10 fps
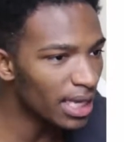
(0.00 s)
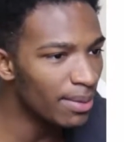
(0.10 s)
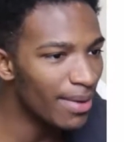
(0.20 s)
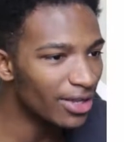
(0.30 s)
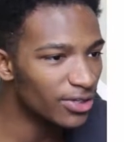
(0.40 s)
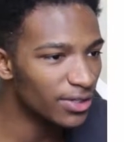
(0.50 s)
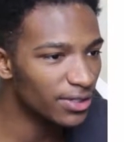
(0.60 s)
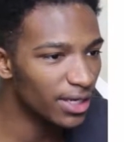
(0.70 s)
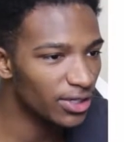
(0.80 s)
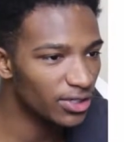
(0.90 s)
It matches the
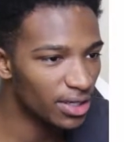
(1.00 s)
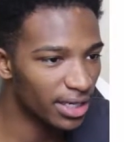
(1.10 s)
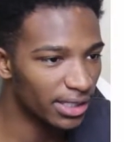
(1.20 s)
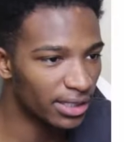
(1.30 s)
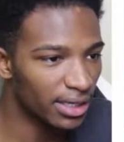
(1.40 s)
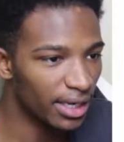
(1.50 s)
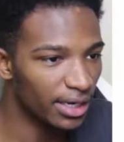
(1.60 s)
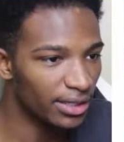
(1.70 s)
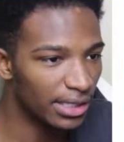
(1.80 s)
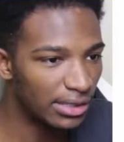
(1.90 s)
stage selection
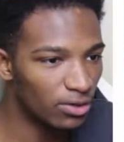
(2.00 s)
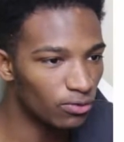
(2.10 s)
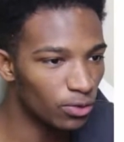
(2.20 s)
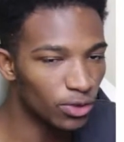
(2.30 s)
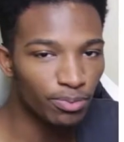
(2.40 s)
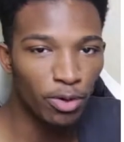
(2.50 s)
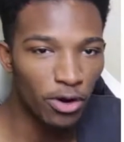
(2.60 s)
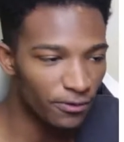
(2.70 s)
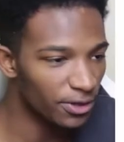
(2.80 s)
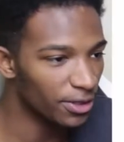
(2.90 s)
and additional rules
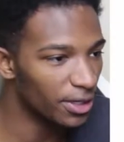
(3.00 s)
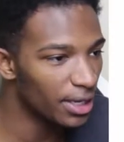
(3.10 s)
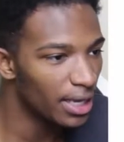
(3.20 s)
perfectly.